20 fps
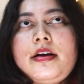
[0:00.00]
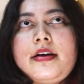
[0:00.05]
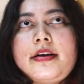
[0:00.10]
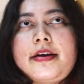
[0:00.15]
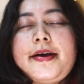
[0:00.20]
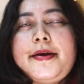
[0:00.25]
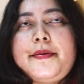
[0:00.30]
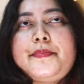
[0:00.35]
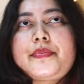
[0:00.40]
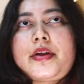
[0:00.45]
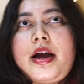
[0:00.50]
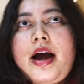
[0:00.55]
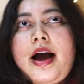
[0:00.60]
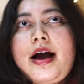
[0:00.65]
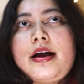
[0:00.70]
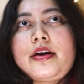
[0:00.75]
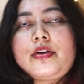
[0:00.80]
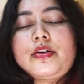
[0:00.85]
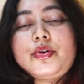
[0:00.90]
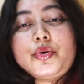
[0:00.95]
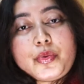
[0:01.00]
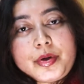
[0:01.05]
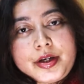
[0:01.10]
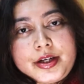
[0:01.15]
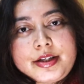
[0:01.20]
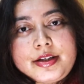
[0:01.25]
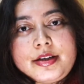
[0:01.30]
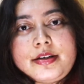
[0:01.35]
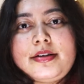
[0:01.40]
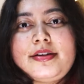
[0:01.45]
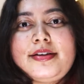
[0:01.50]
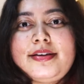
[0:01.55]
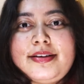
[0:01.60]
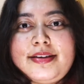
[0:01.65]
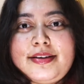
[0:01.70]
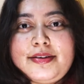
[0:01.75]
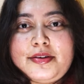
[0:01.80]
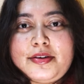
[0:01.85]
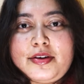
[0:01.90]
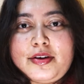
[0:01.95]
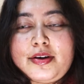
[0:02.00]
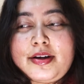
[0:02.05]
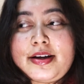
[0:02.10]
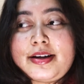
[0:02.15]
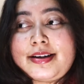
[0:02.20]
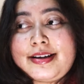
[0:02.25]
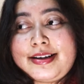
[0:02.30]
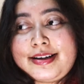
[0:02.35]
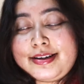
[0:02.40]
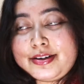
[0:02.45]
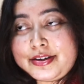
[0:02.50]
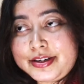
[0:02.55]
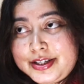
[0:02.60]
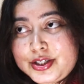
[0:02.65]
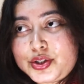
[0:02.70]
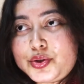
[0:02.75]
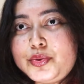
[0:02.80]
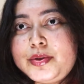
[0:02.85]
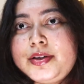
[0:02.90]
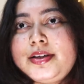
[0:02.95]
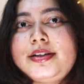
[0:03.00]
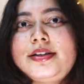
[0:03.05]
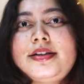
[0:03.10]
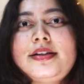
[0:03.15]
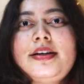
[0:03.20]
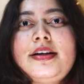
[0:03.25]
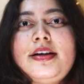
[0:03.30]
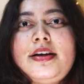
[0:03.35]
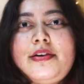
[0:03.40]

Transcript: Okay, and tweet, retweet,